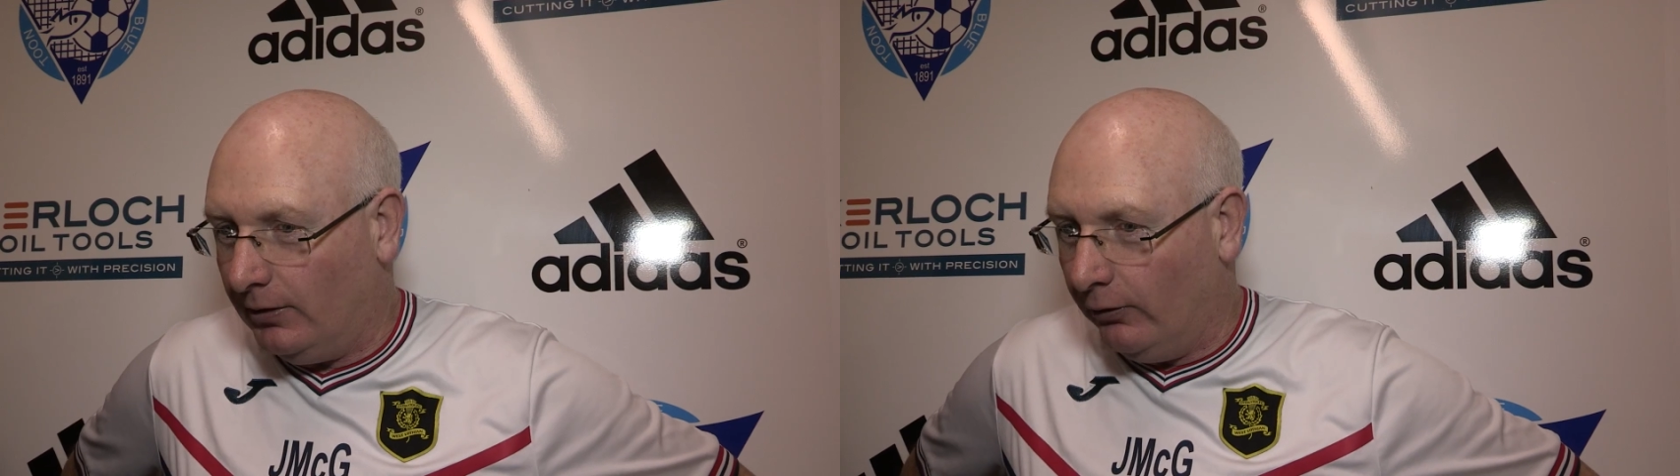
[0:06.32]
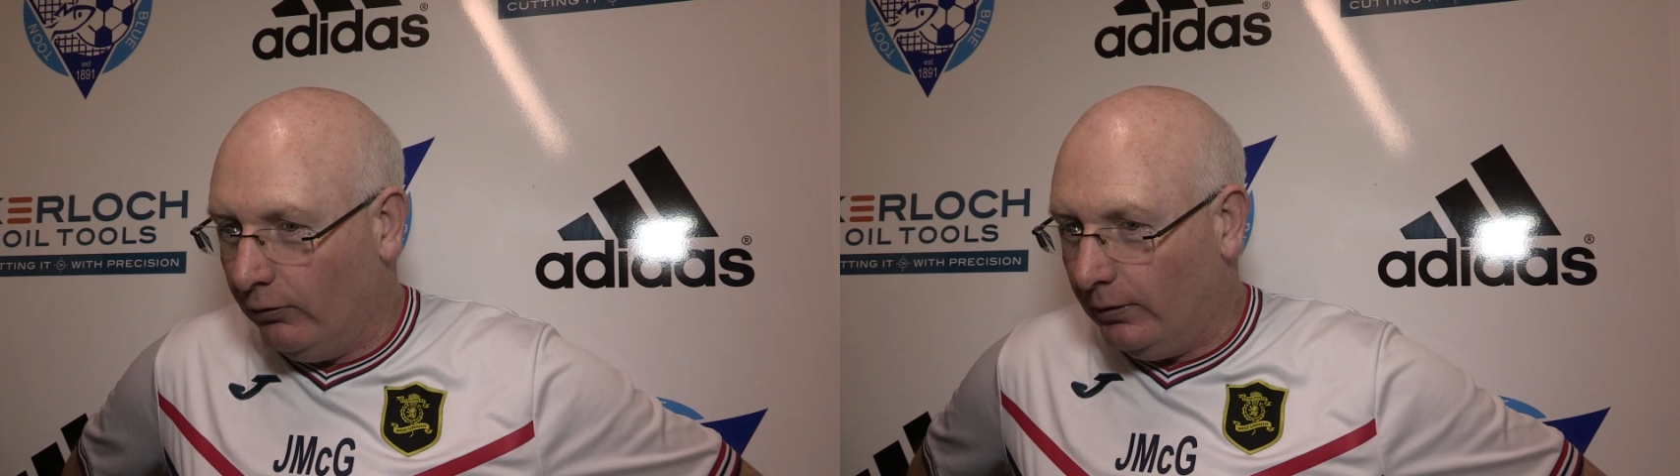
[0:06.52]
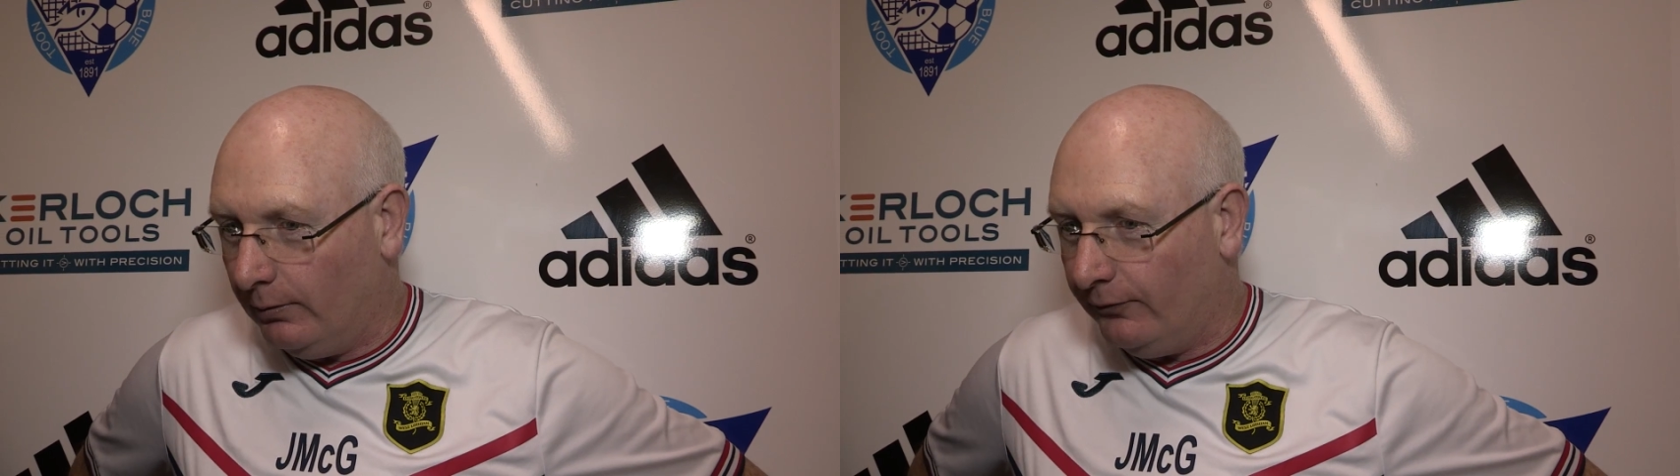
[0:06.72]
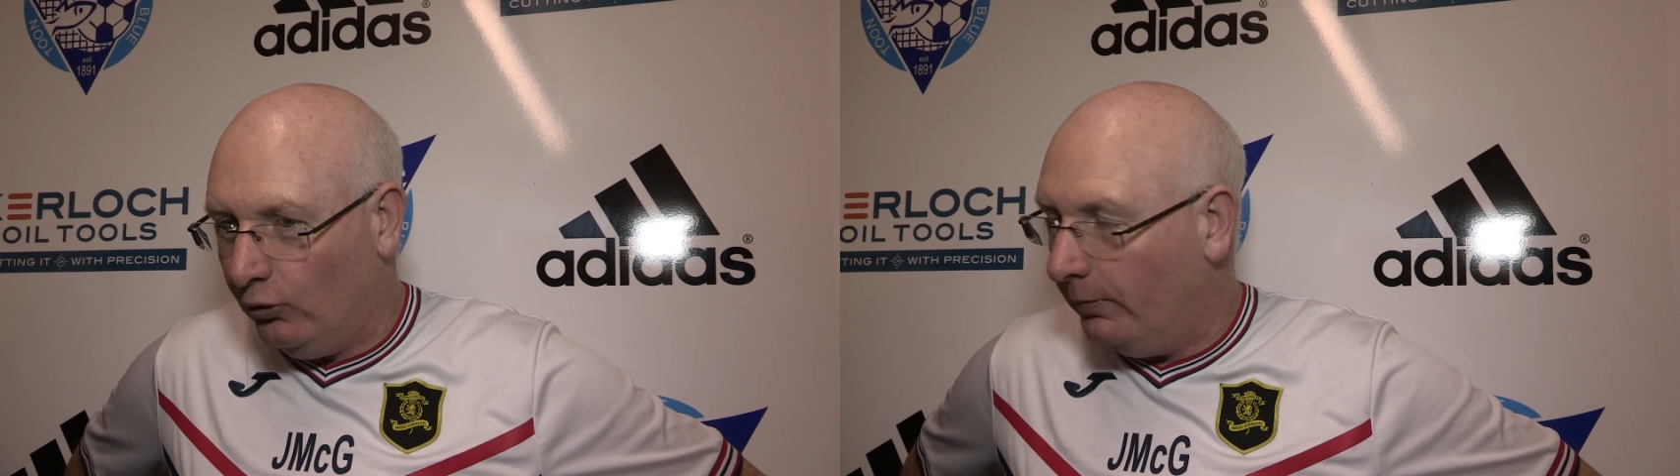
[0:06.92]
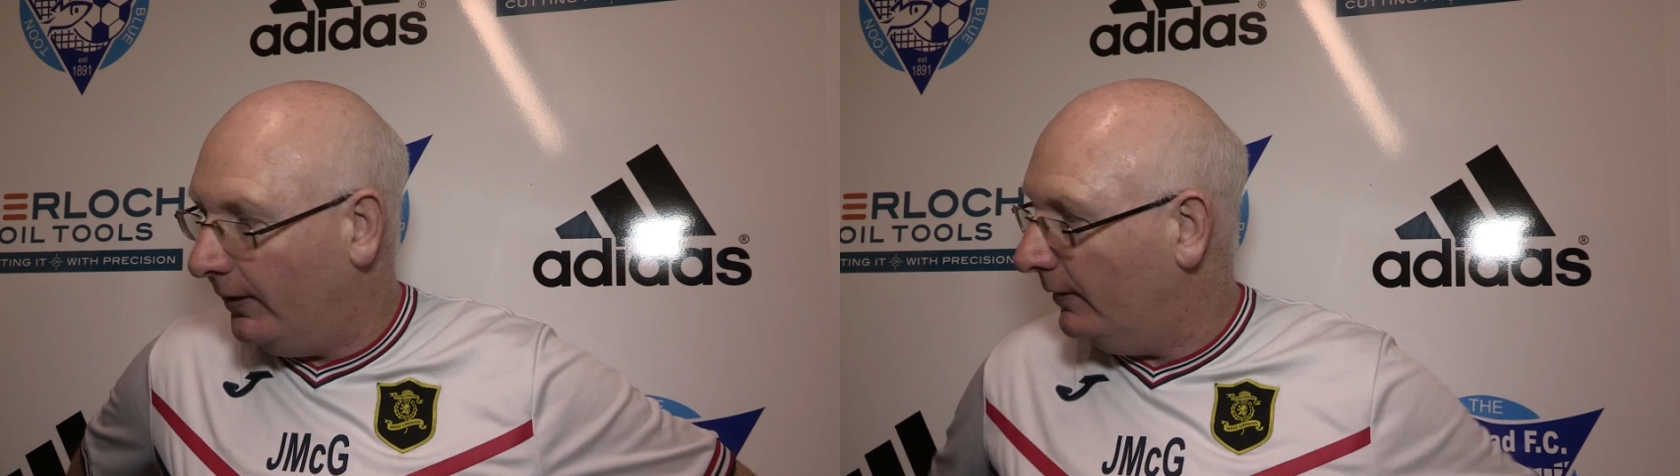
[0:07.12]
week in a row where we've
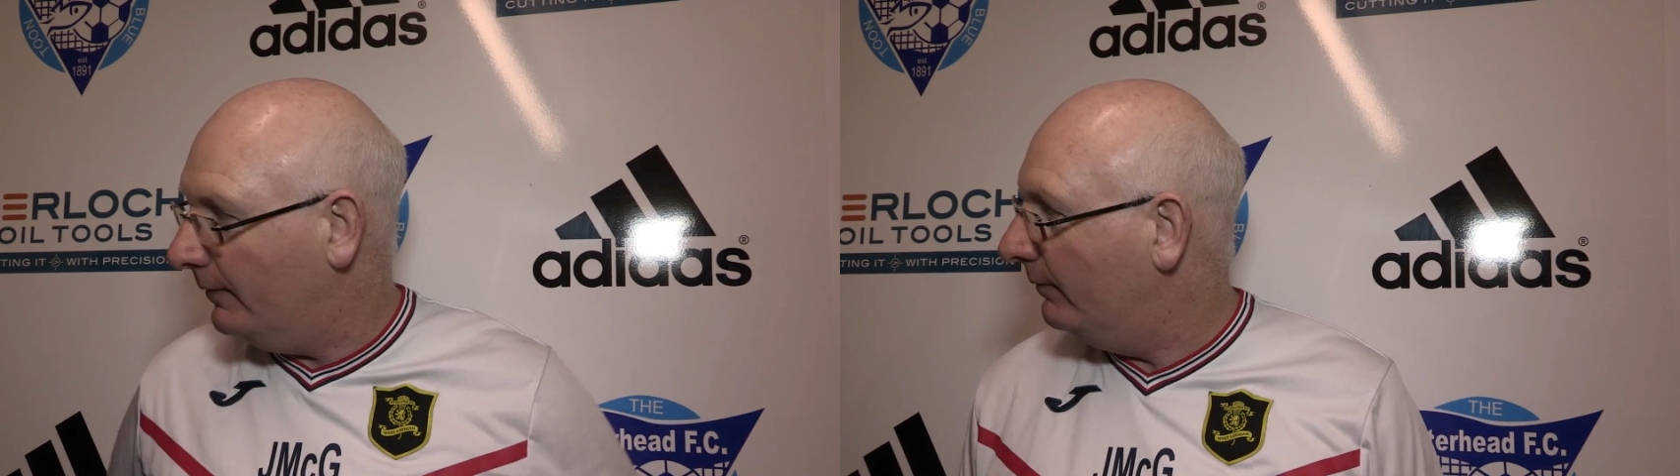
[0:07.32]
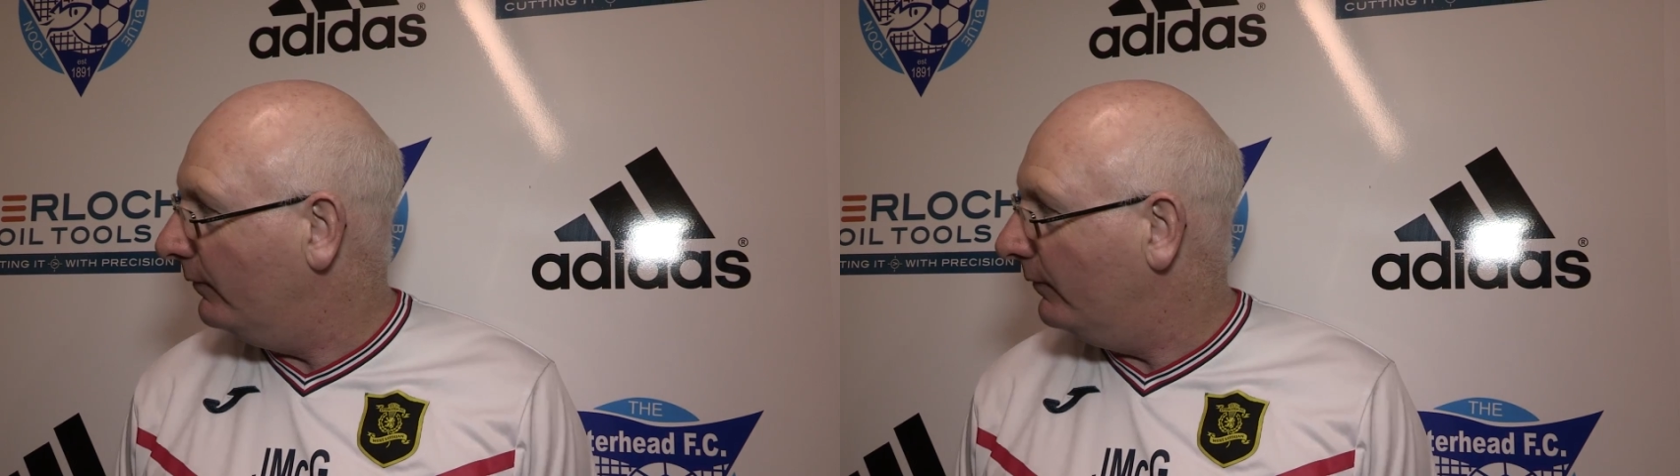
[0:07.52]
dominated,